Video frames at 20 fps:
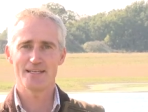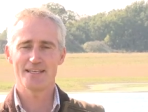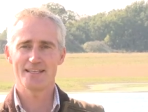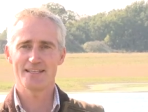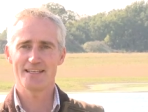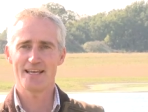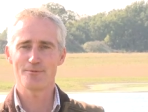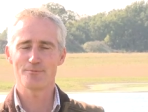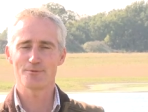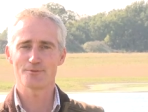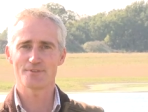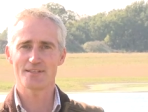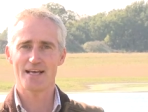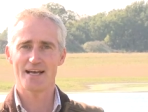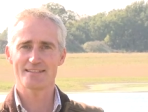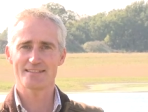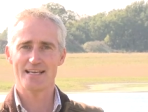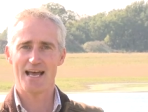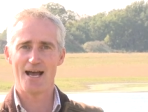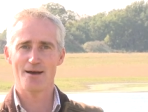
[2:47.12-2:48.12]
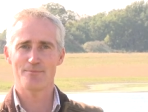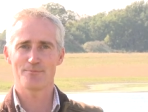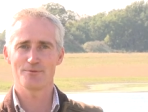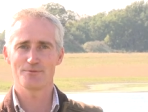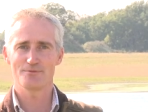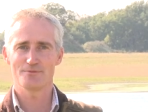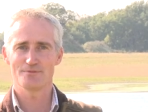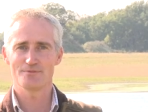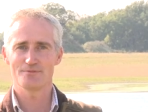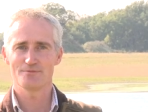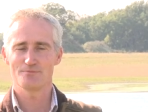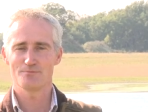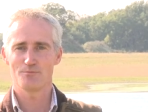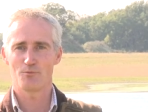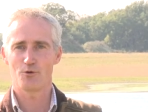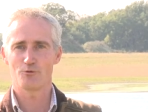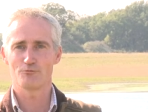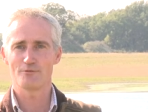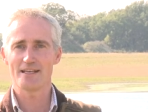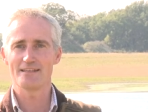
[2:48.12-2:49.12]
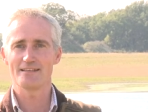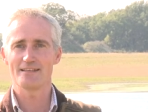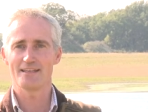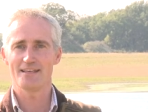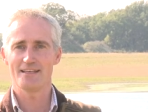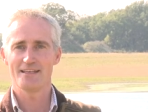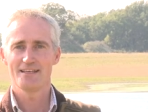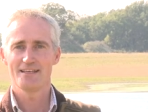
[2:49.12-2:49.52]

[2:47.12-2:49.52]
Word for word: it enables that to happen more readily.